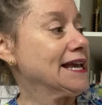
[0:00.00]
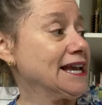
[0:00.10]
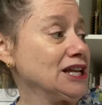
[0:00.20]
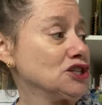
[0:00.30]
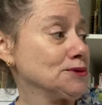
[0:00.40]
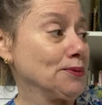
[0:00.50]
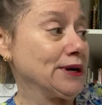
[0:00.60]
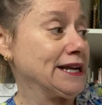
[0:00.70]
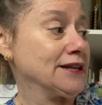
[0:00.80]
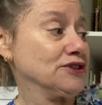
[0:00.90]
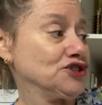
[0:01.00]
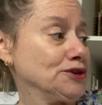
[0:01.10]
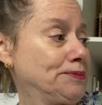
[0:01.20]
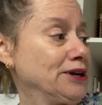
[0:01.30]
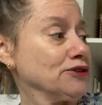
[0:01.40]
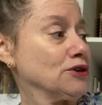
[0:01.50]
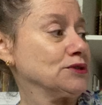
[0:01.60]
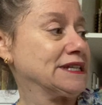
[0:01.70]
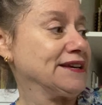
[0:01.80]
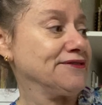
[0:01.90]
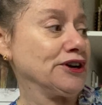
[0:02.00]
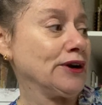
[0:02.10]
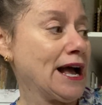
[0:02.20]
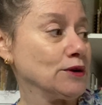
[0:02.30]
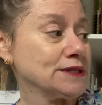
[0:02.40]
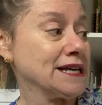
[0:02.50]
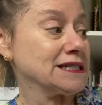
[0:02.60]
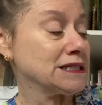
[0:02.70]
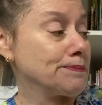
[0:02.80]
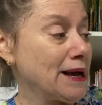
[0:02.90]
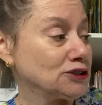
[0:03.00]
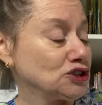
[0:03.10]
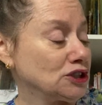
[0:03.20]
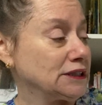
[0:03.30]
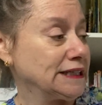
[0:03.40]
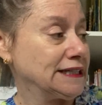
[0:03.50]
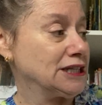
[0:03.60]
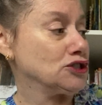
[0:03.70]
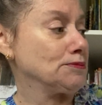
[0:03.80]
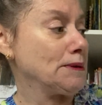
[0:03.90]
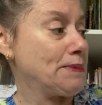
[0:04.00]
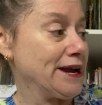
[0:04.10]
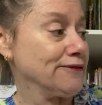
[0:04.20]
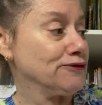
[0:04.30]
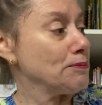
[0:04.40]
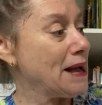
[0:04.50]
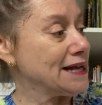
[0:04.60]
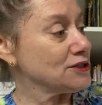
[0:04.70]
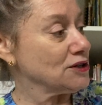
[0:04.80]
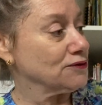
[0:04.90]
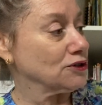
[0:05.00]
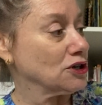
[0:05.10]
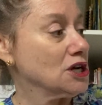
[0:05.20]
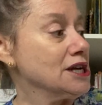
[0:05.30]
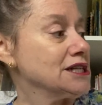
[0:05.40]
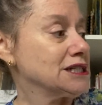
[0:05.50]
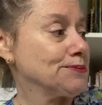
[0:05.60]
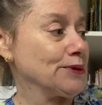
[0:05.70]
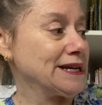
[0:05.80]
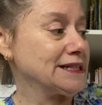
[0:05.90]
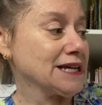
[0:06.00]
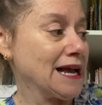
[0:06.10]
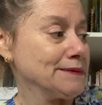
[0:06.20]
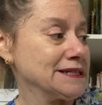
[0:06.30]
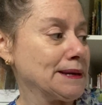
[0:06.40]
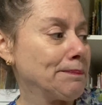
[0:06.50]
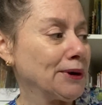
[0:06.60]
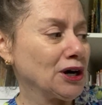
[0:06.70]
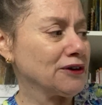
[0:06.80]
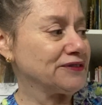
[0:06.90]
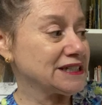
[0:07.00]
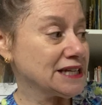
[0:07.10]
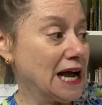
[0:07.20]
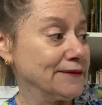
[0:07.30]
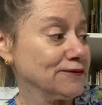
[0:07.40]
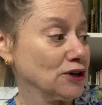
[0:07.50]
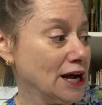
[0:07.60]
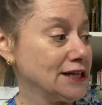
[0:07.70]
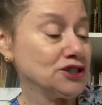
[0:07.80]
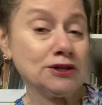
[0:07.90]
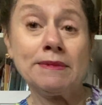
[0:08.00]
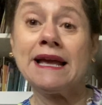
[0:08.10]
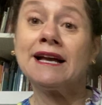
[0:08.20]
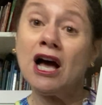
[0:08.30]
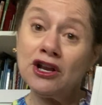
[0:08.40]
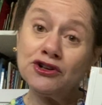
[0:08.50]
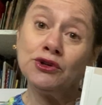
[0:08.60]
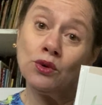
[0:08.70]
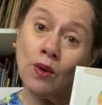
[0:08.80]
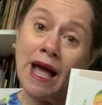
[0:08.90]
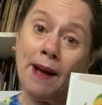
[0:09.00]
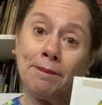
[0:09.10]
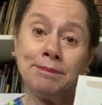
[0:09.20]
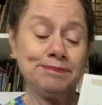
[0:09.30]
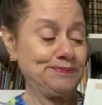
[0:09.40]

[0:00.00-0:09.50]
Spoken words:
Each spring, the Shapiros give their house a special cleaning to prepare for Passover. Springtime is a perfect time for us to make a new web.